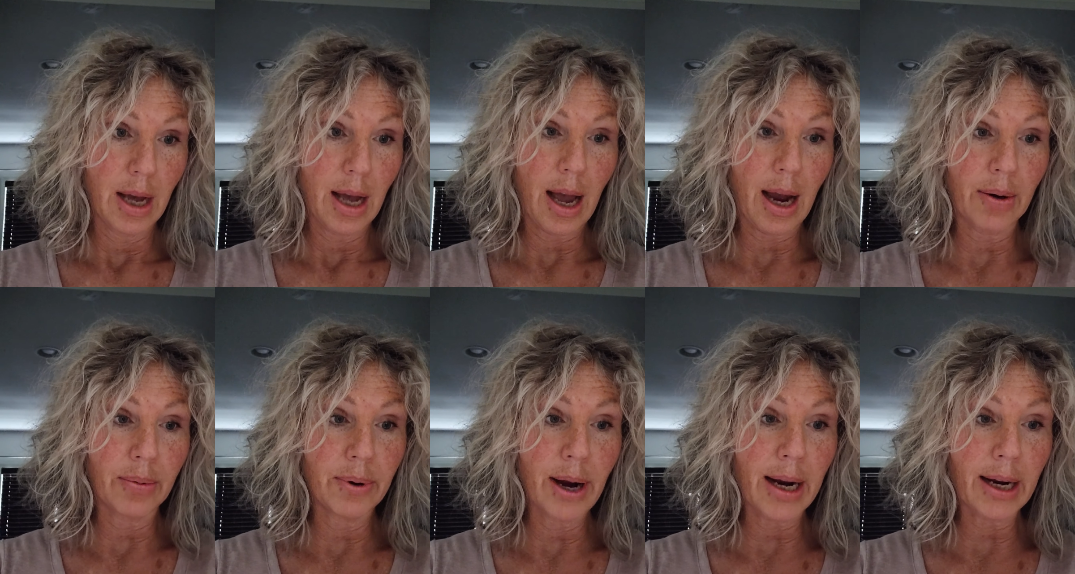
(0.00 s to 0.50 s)

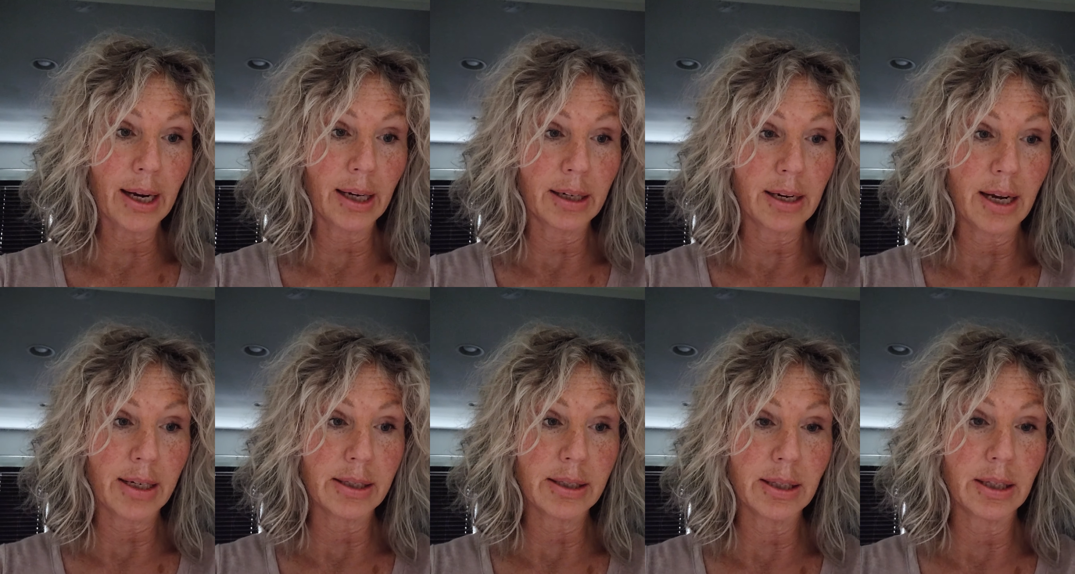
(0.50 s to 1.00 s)
I
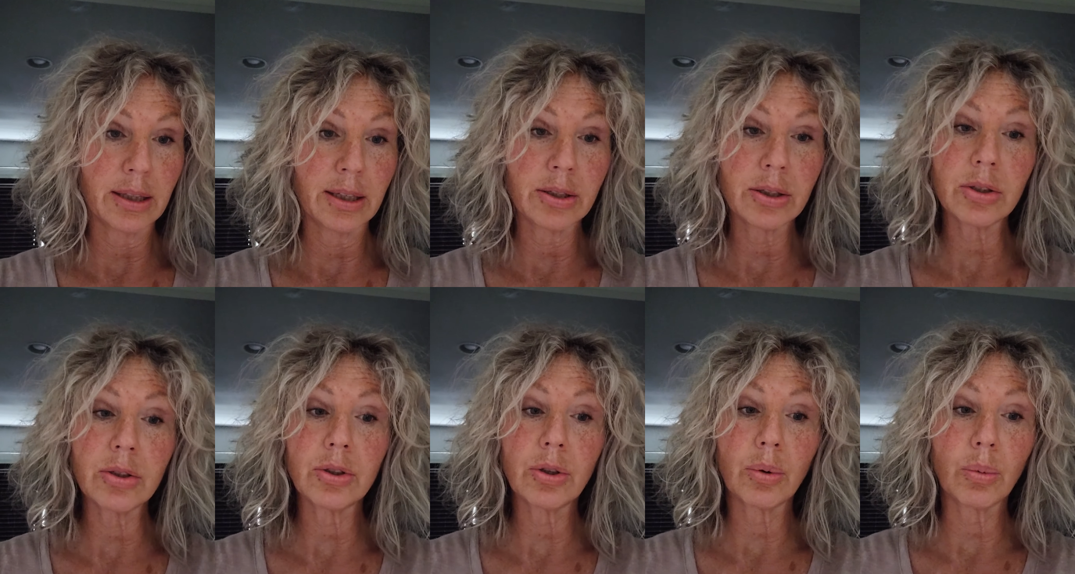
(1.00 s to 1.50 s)
recognize that
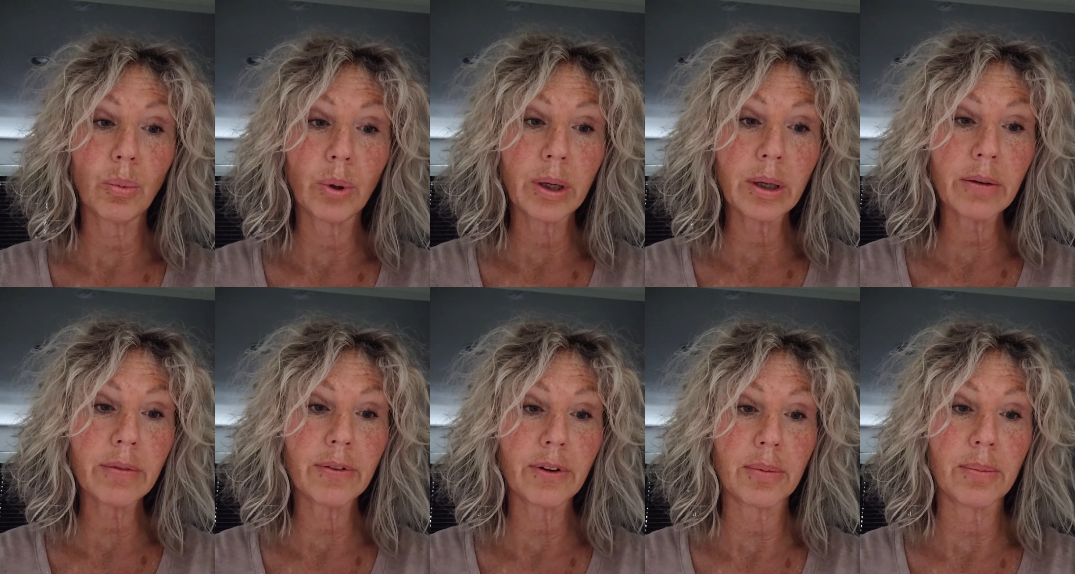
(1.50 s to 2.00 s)
this is your
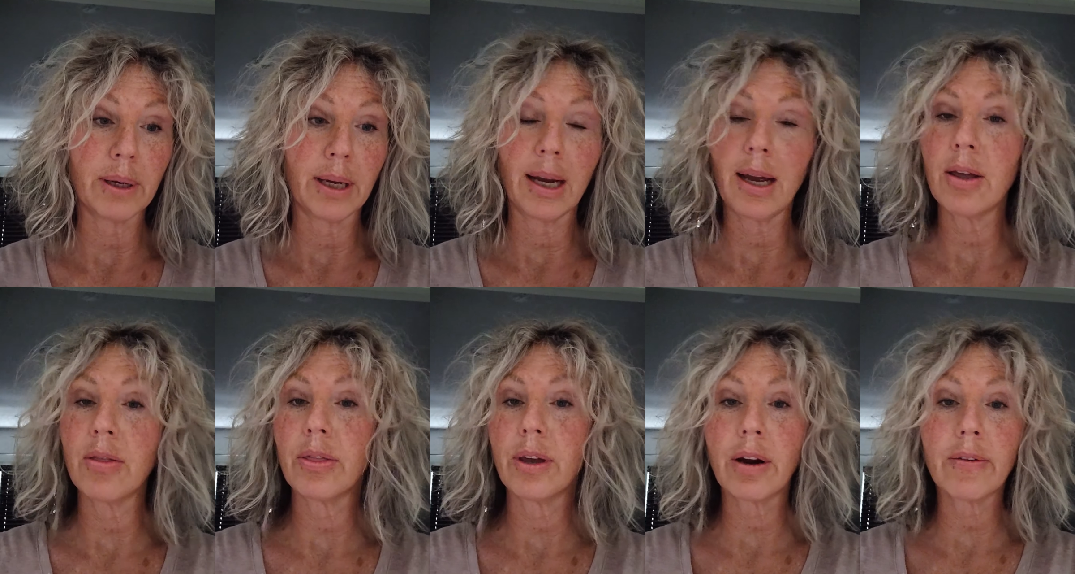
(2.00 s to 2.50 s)
will for me,
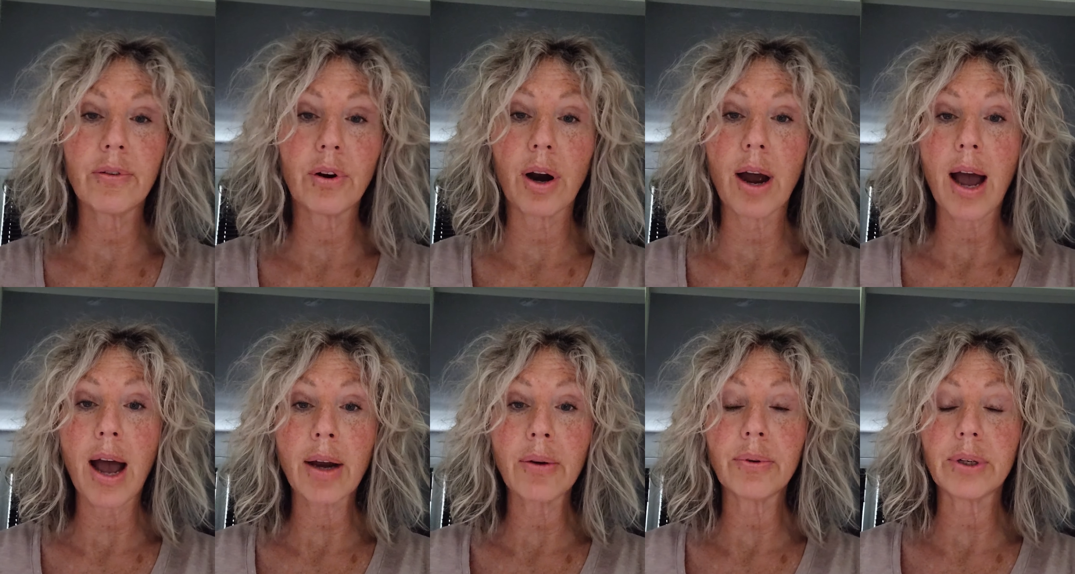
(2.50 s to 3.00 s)
and therefore
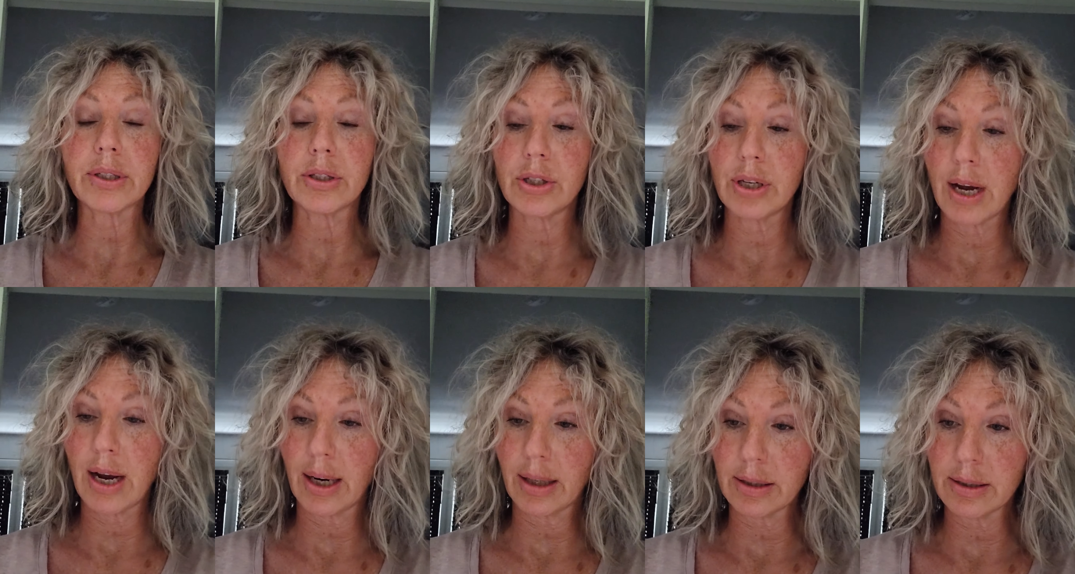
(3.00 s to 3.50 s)
I
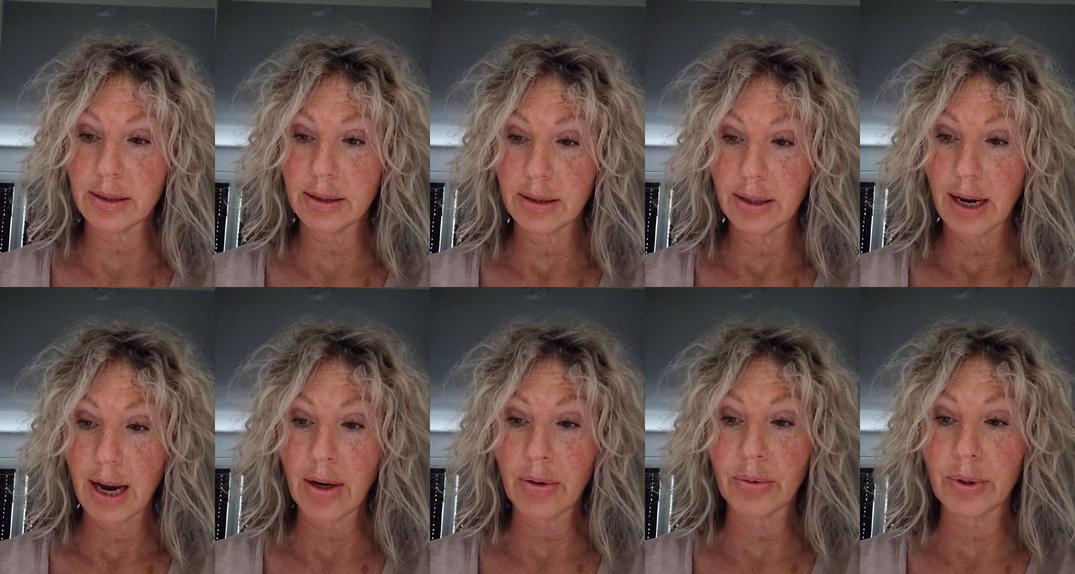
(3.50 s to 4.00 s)
reject
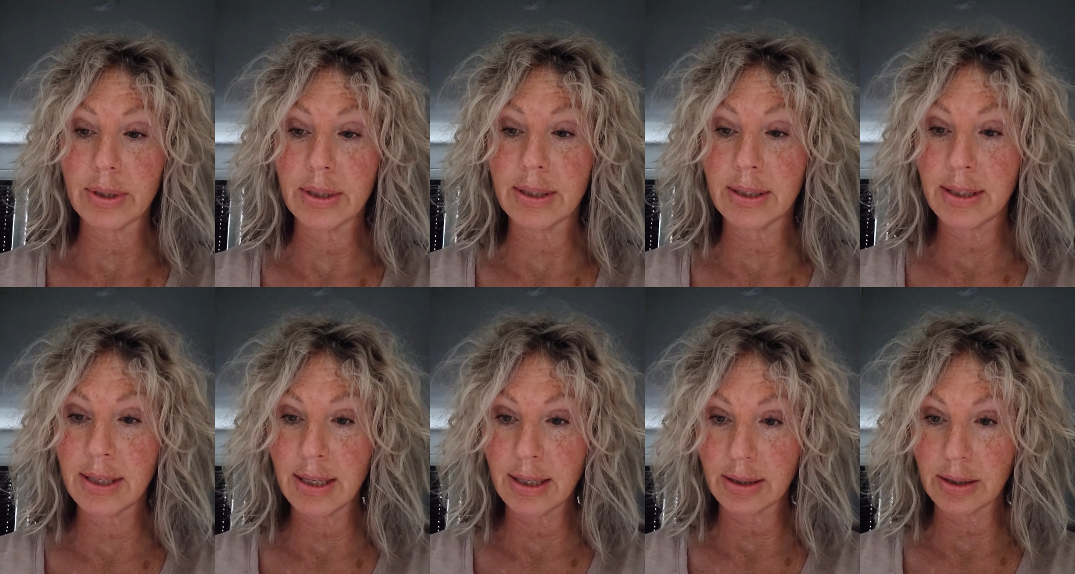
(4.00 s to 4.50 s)
and
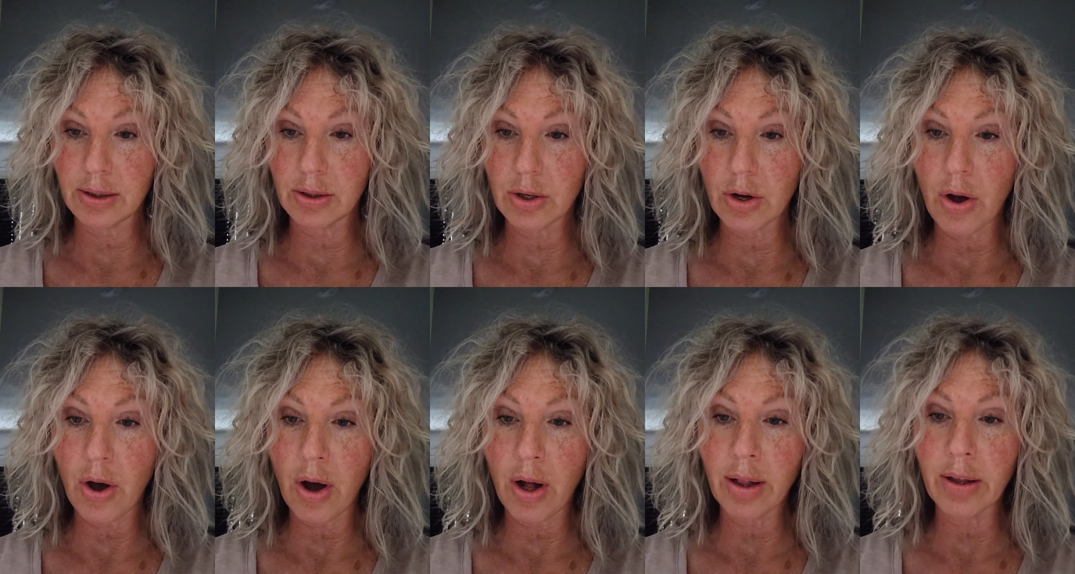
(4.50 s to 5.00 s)
resist
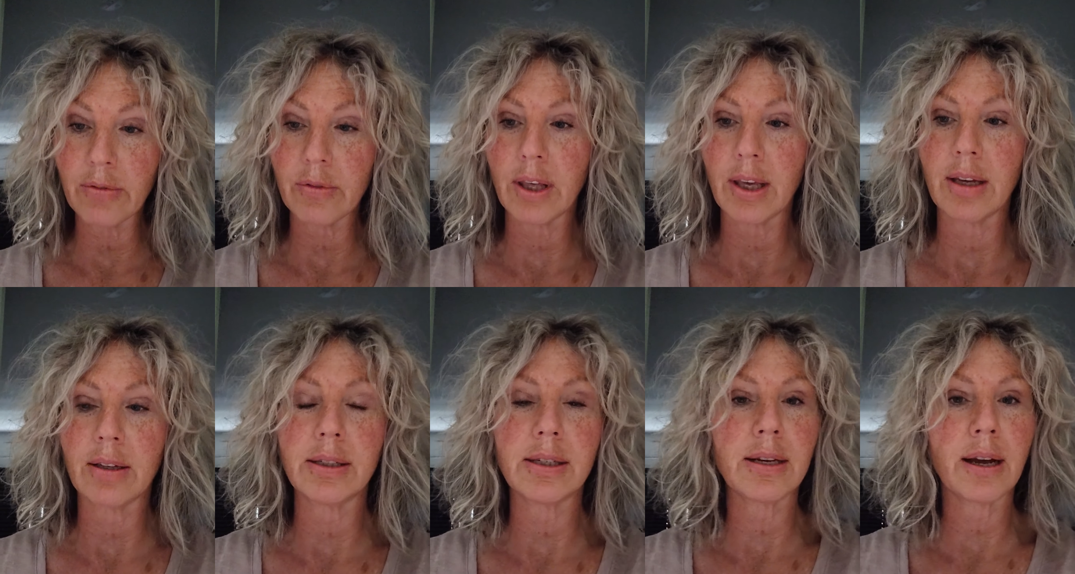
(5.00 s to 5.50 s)
all of
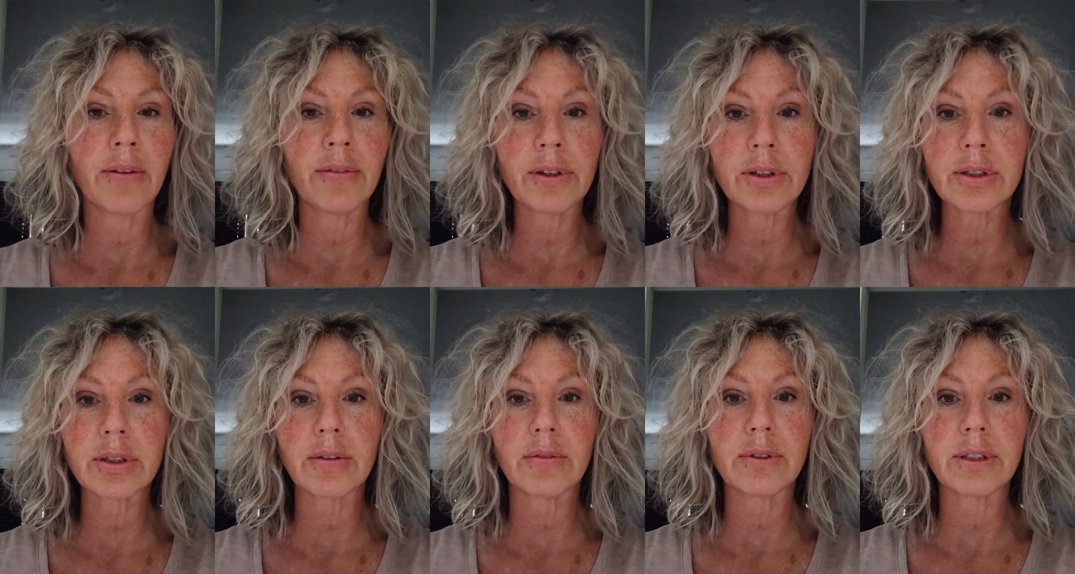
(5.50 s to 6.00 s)
the
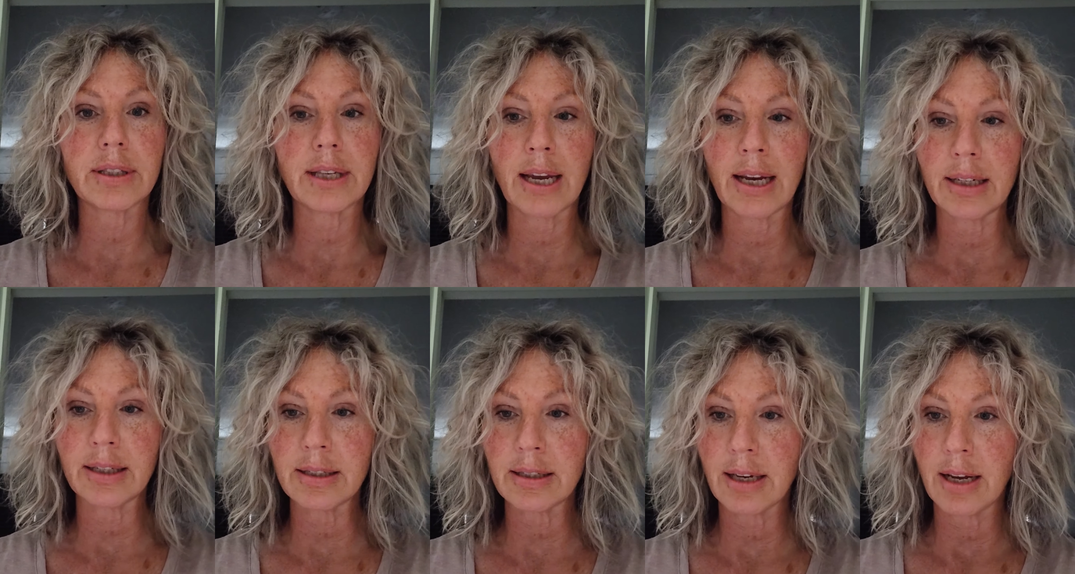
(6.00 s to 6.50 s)
endeavors of
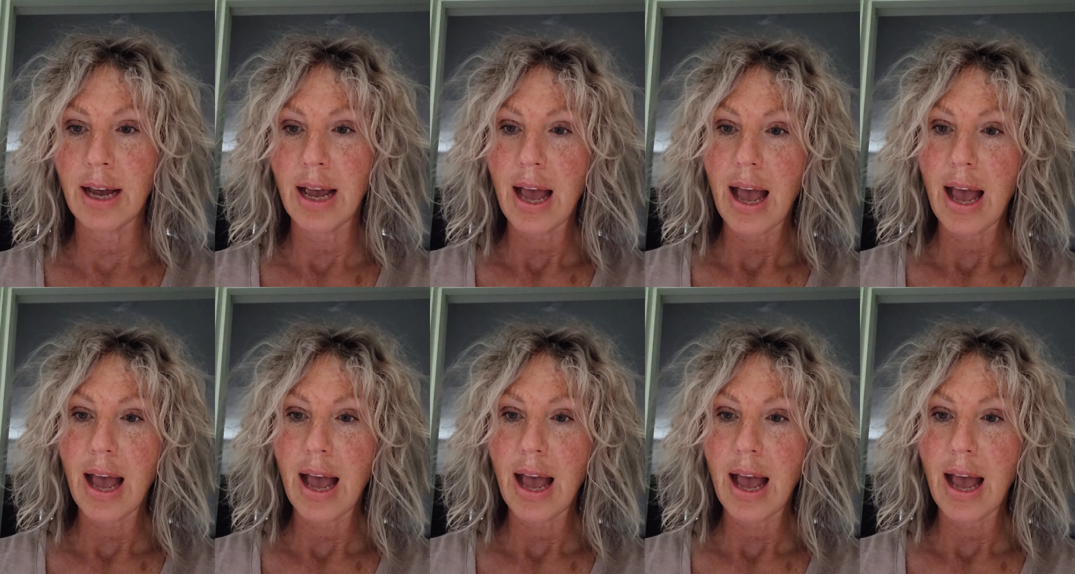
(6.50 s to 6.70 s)
Satan